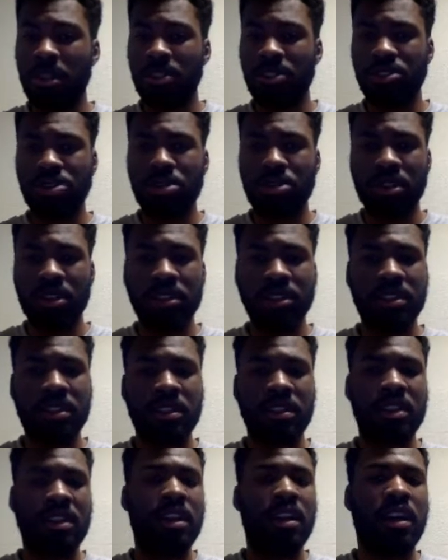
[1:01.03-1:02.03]
short,
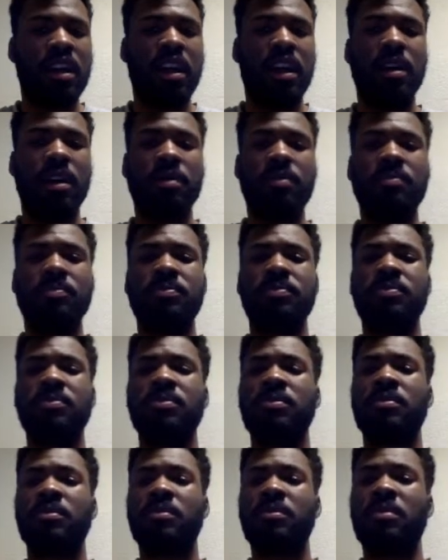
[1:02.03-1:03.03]

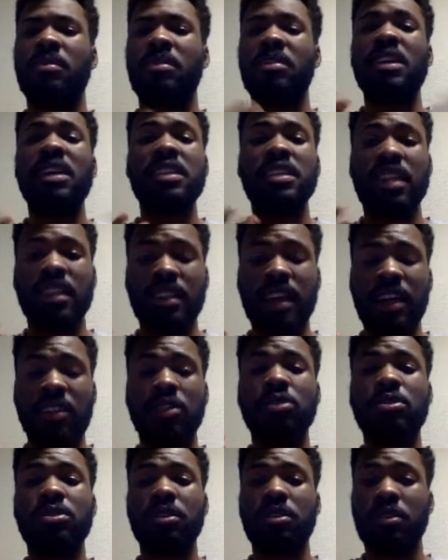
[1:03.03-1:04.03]
things like that.
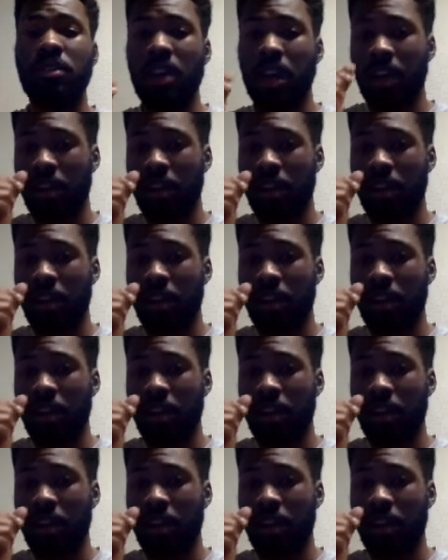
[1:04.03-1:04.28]
Those are